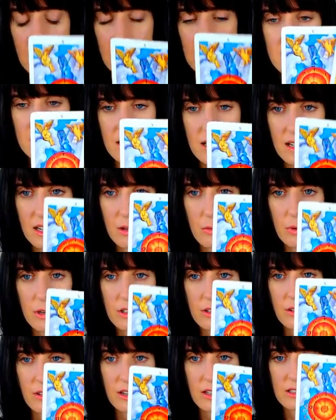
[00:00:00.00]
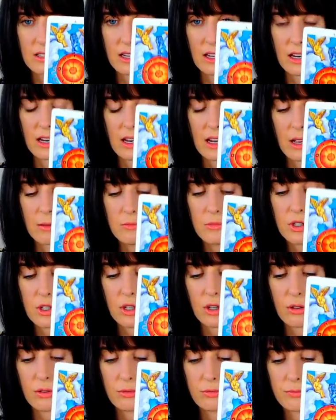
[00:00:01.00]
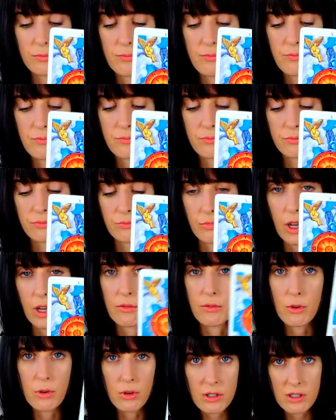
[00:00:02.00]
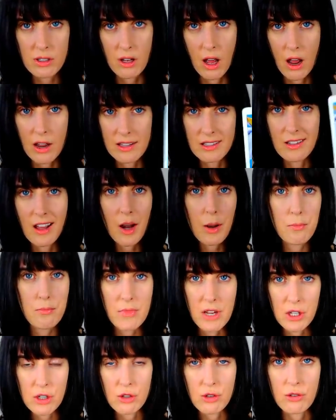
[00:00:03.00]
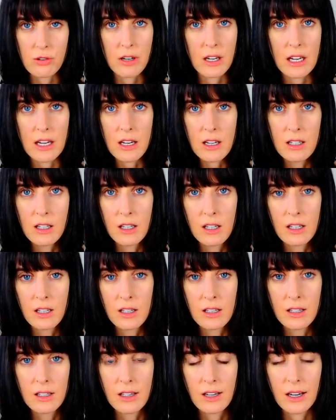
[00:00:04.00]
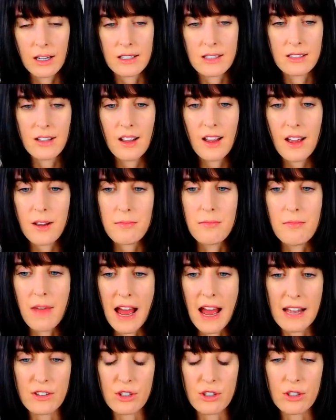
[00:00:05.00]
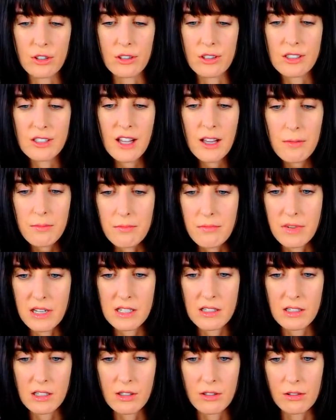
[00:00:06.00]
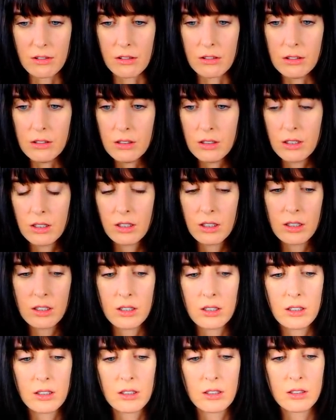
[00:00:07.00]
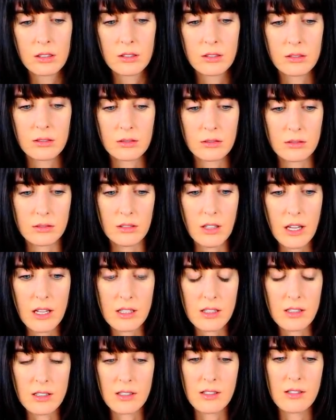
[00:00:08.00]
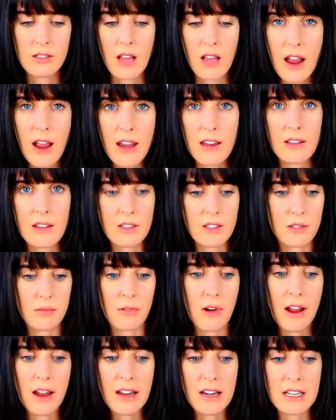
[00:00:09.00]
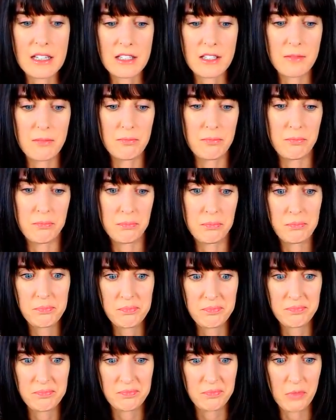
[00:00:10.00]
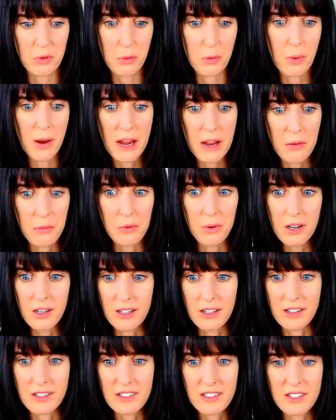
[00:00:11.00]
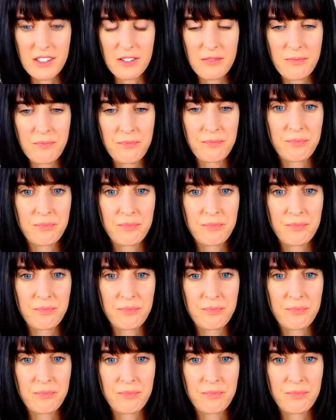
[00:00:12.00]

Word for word: Is it any wonder that it's going to come to you? Of course not. It's not a mystery. It's not magical. It's not mystical. It's science, right? It's the way it works.